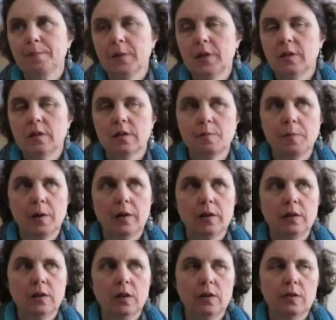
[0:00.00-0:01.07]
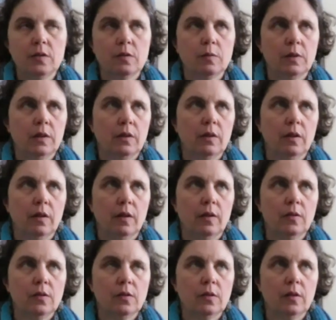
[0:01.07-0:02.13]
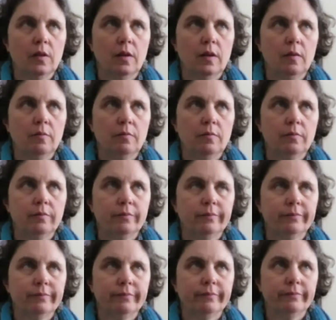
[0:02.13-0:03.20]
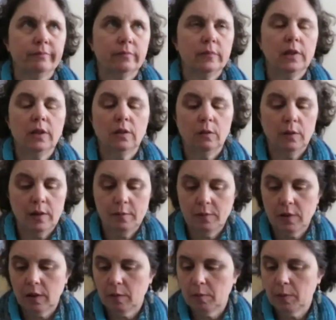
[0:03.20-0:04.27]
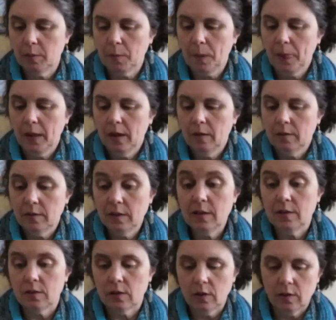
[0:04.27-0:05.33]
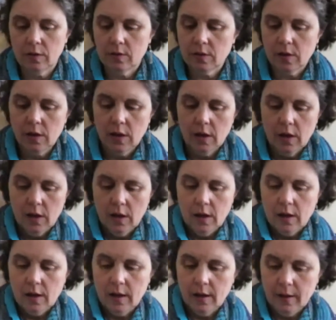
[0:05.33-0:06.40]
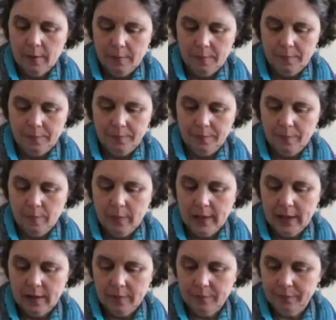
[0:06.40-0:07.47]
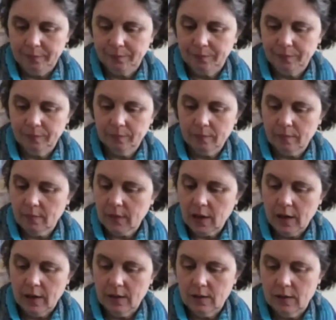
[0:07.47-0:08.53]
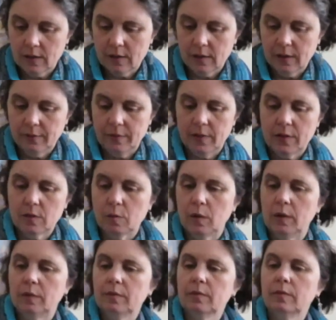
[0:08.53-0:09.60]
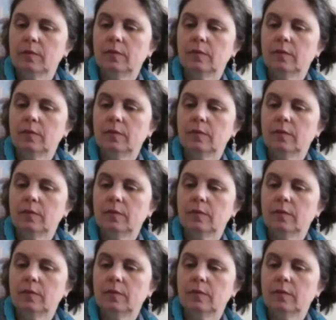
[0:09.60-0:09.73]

these spotted yarns. What do you call those? You know what I'm talking about. These yarns. But I just love this one.